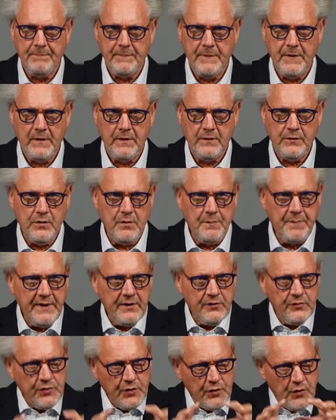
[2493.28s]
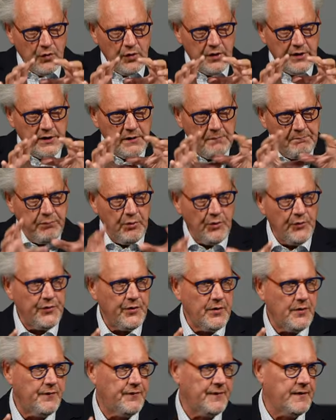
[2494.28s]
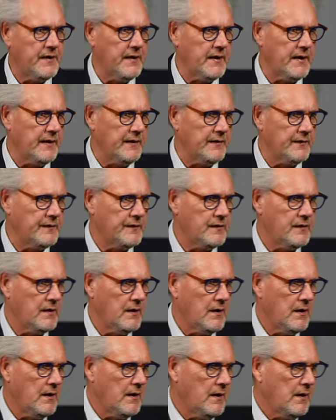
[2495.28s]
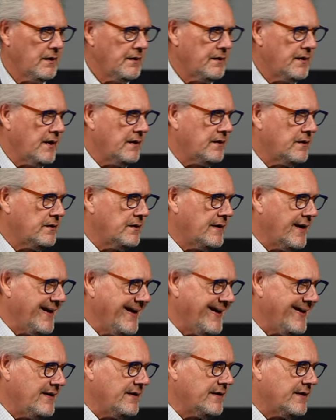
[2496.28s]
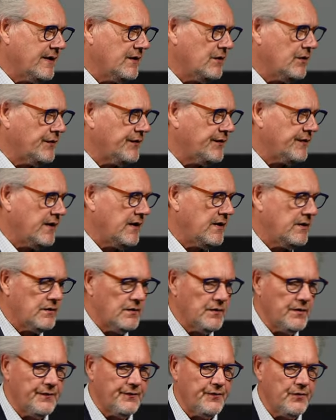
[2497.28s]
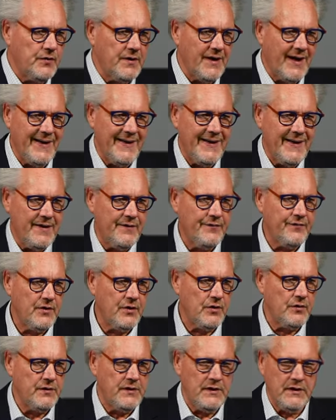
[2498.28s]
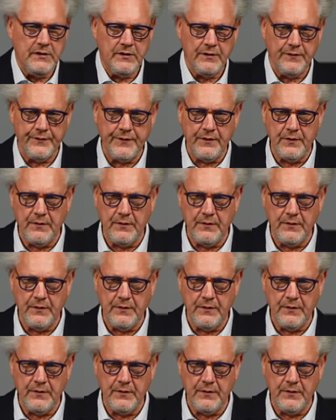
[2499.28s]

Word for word: To be truly the body of Christ, that the hand cannot say to the foot, I have no need of you.